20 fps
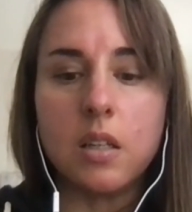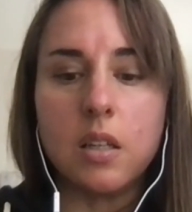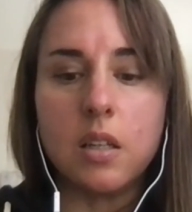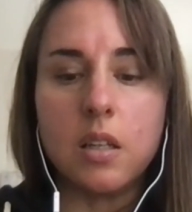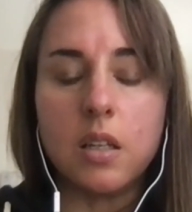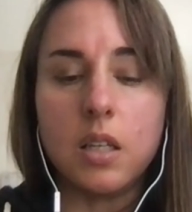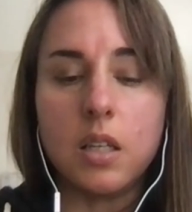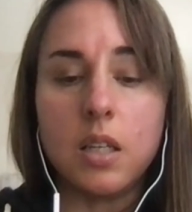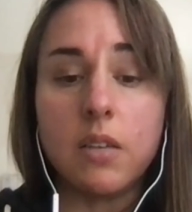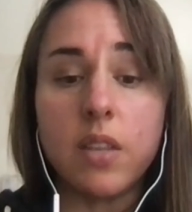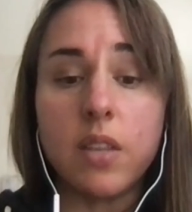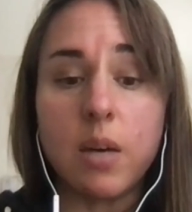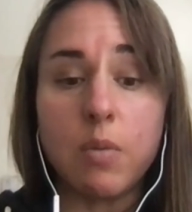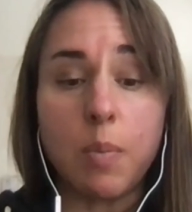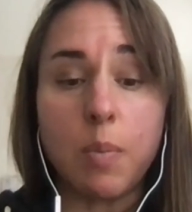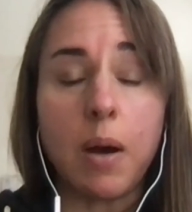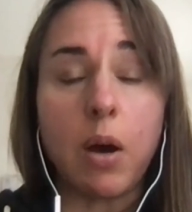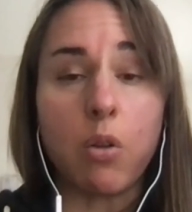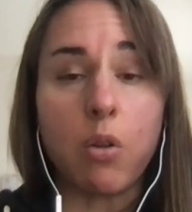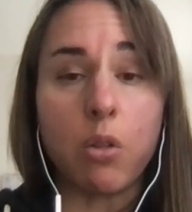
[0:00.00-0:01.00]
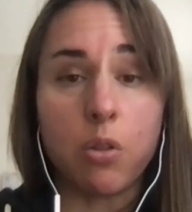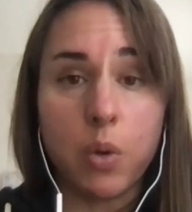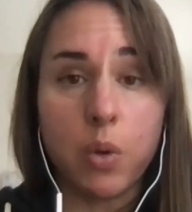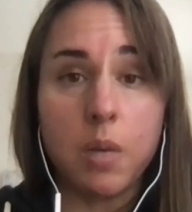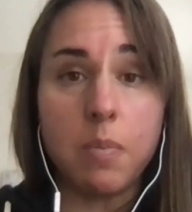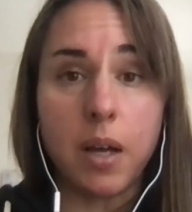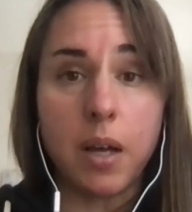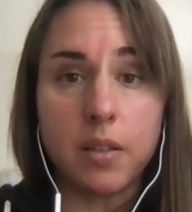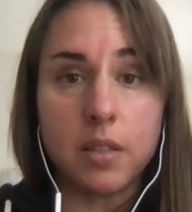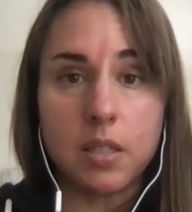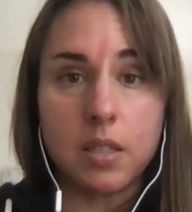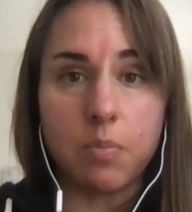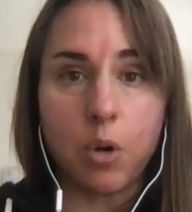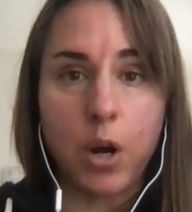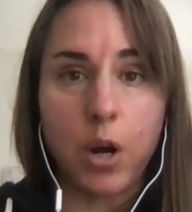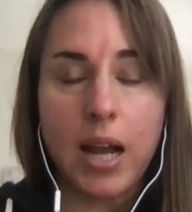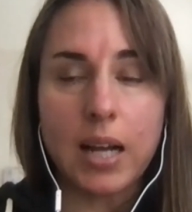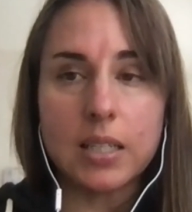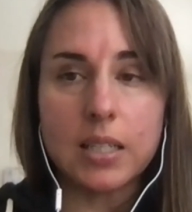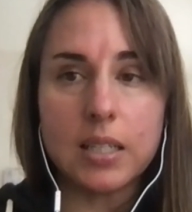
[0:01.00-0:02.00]
Give them about 3 months of
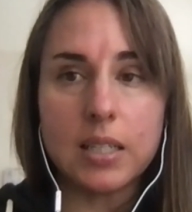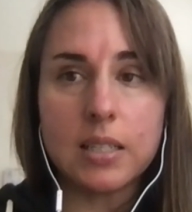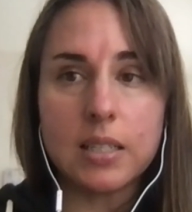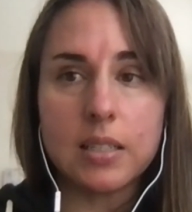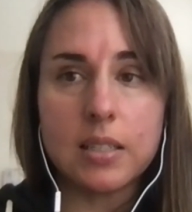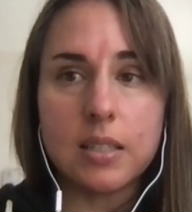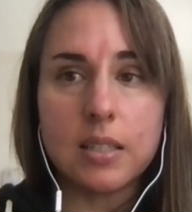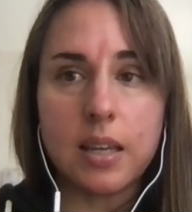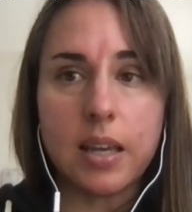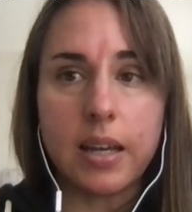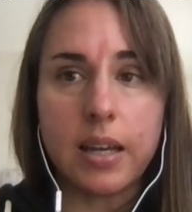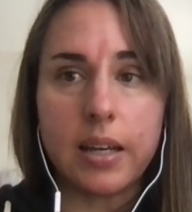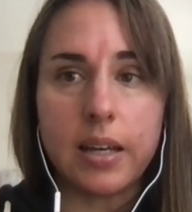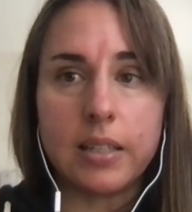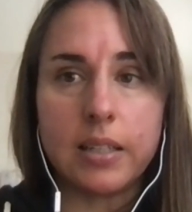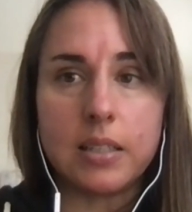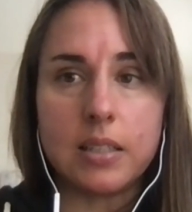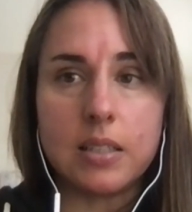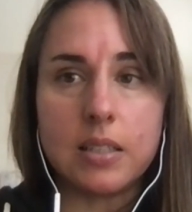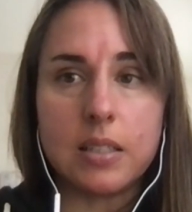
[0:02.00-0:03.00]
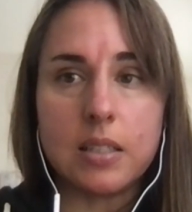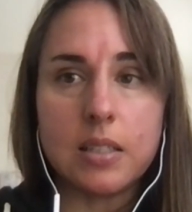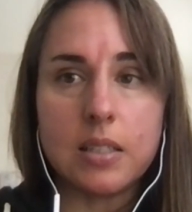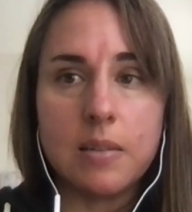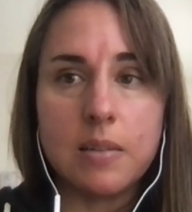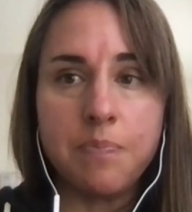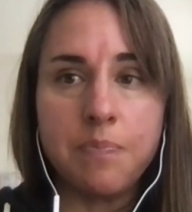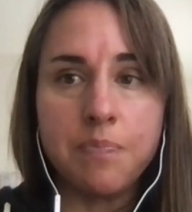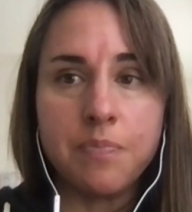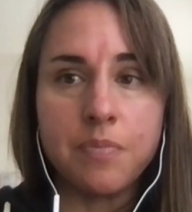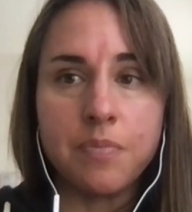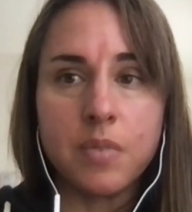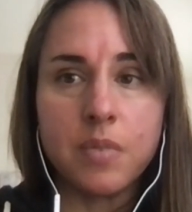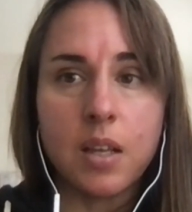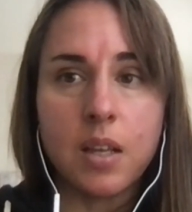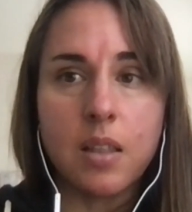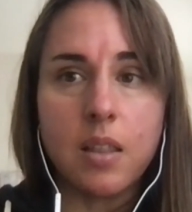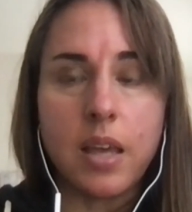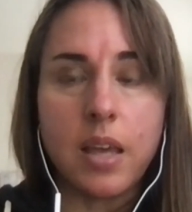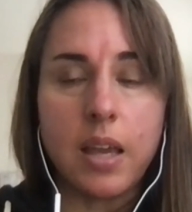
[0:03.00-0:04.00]
practice, and
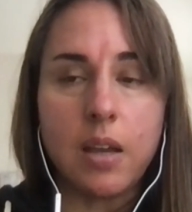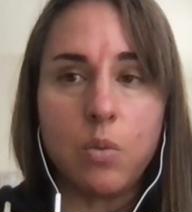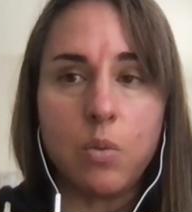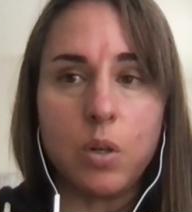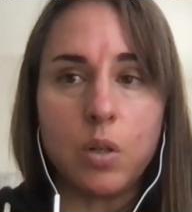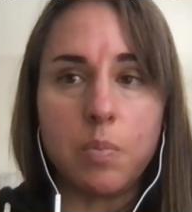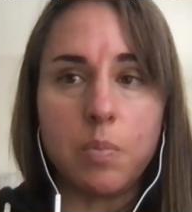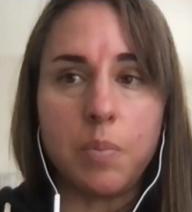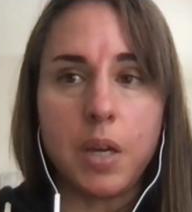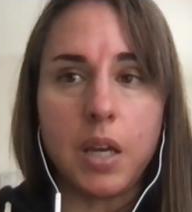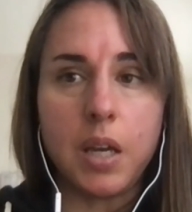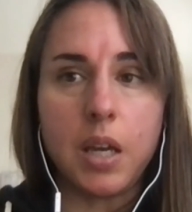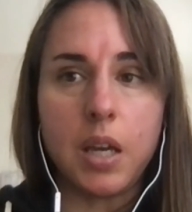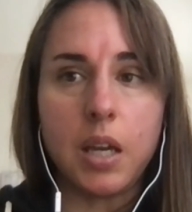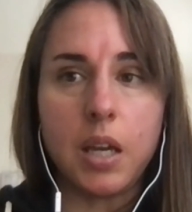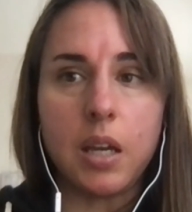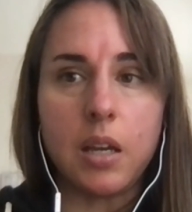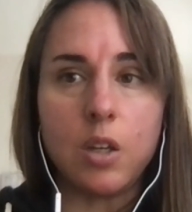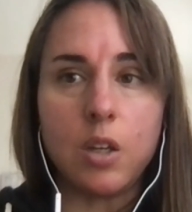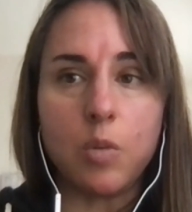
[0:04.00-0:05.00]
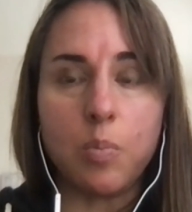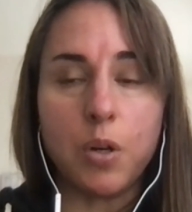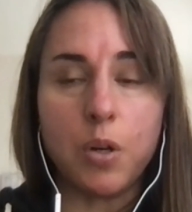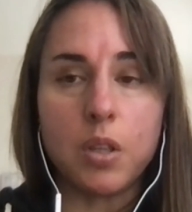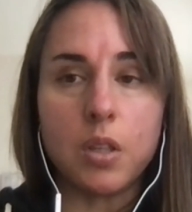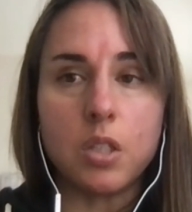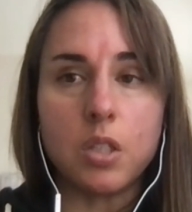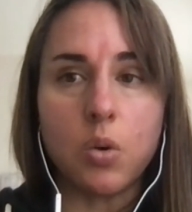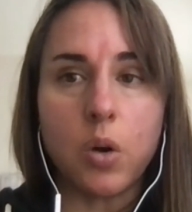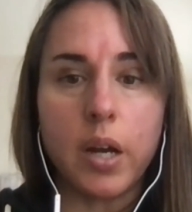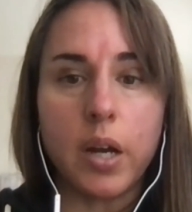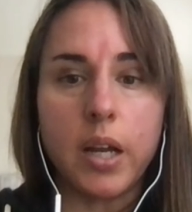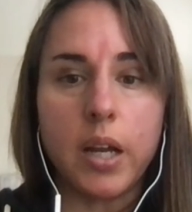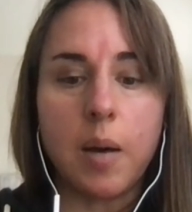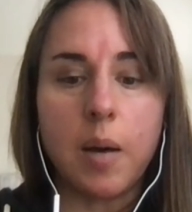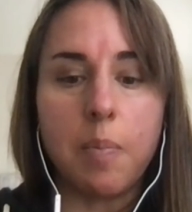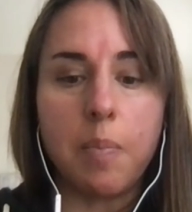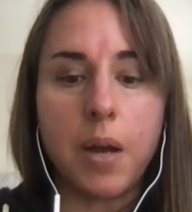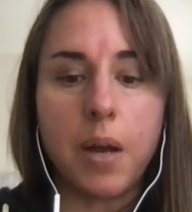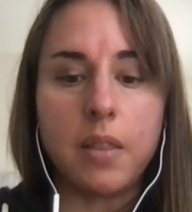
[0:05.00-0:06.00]
you put the toy
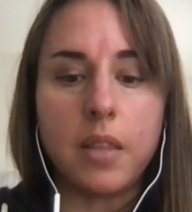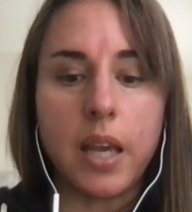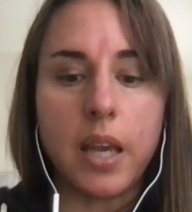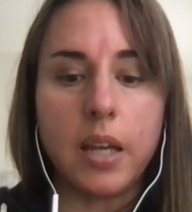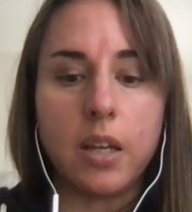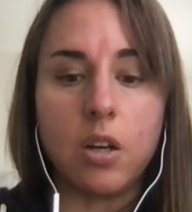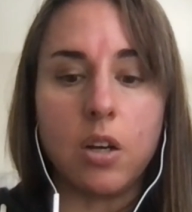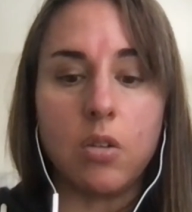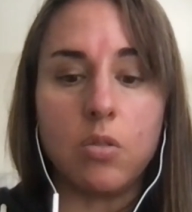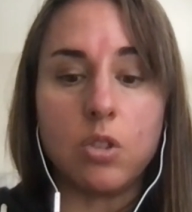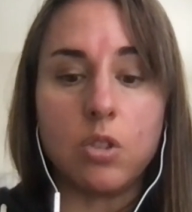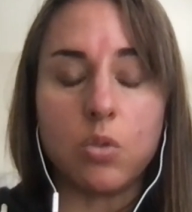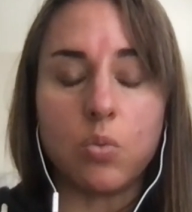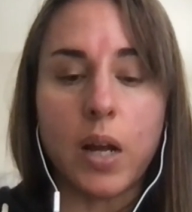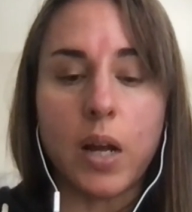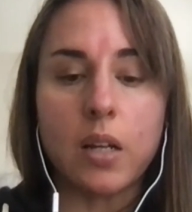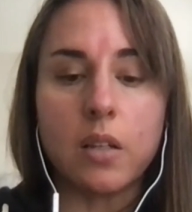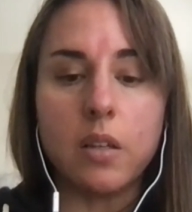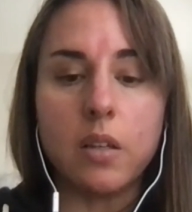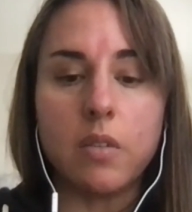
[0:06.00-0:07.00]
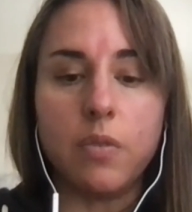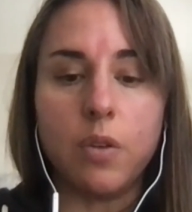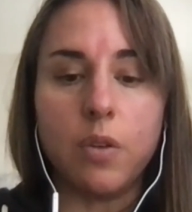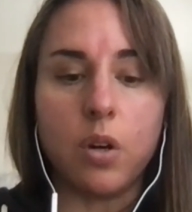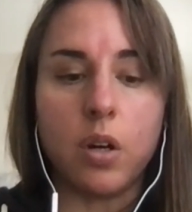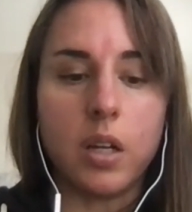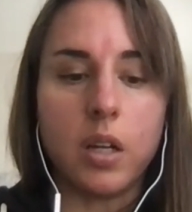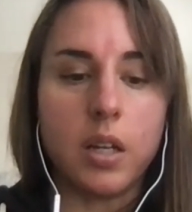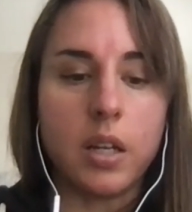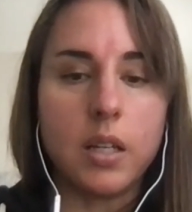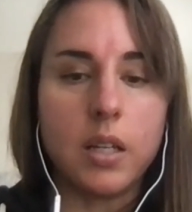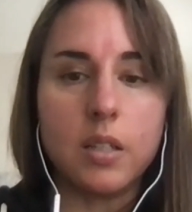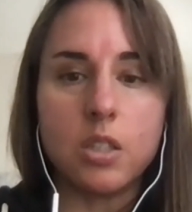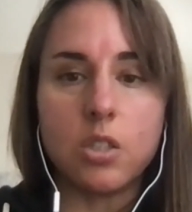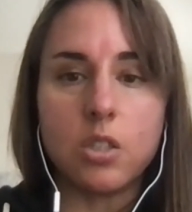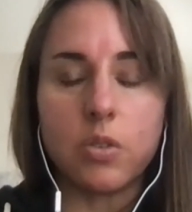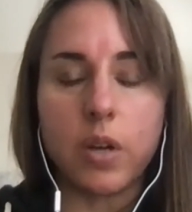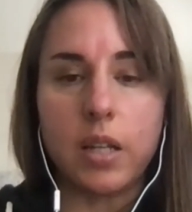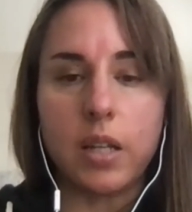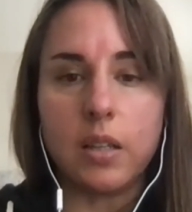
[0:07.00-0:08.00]
up and they go directly for it in a
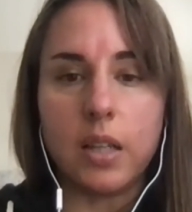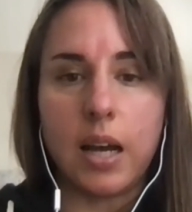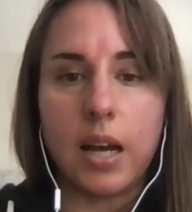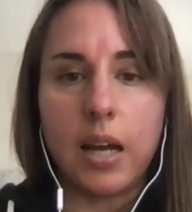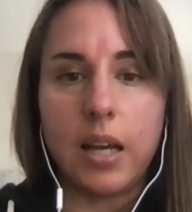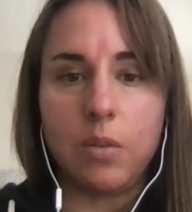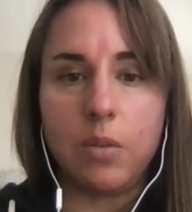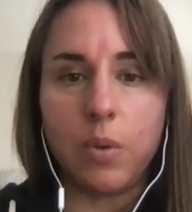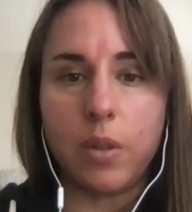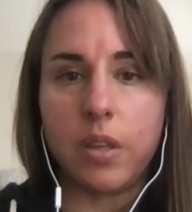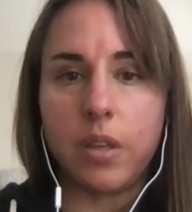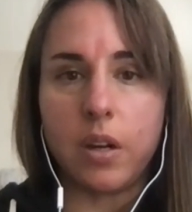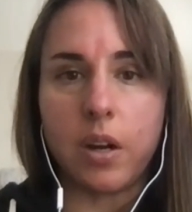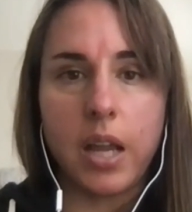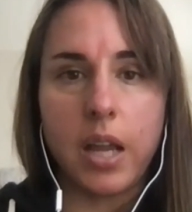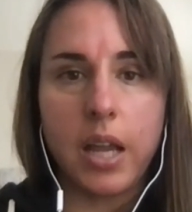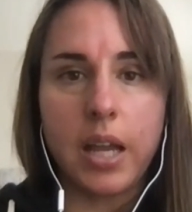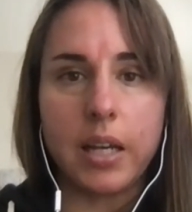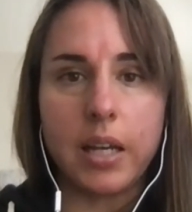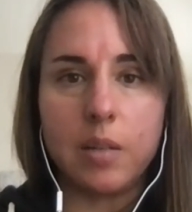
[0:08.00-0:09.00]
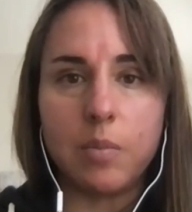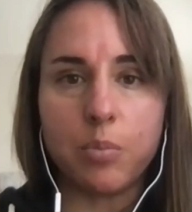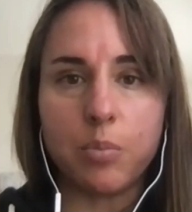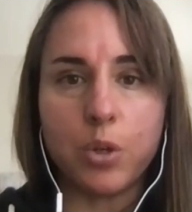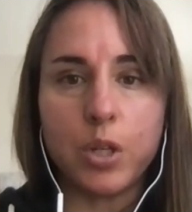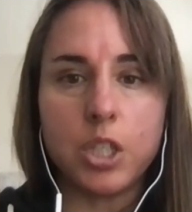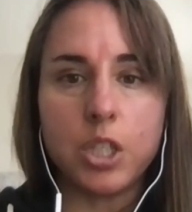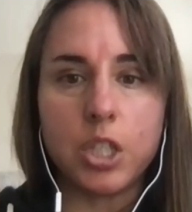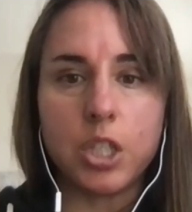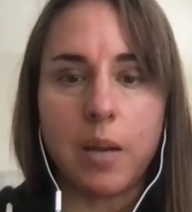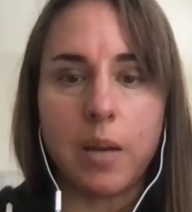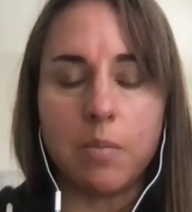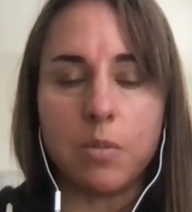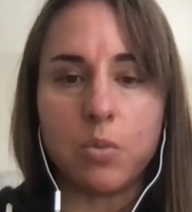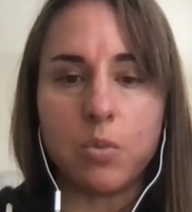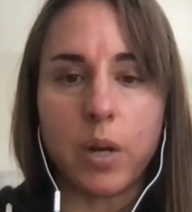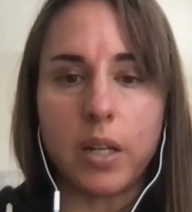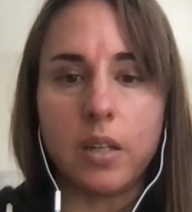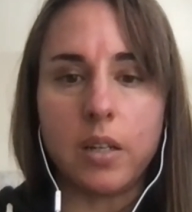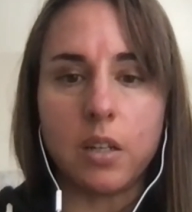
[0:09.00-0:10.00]
straight line with their hand pre-shaped,
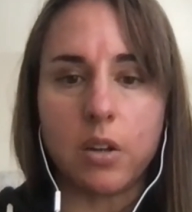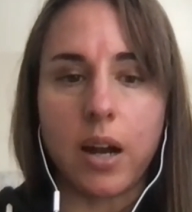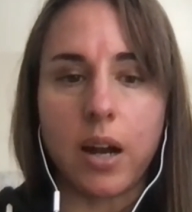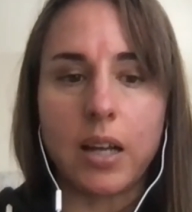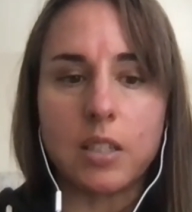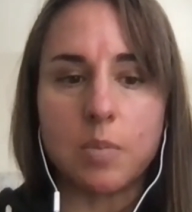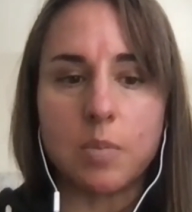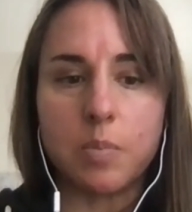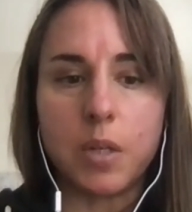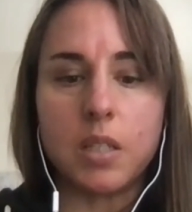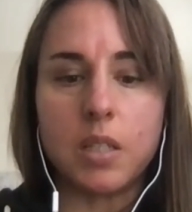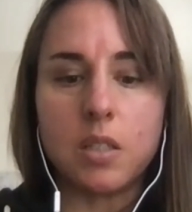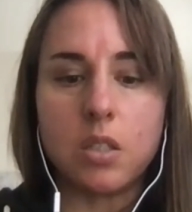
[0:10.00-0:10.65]
ready to grasp it.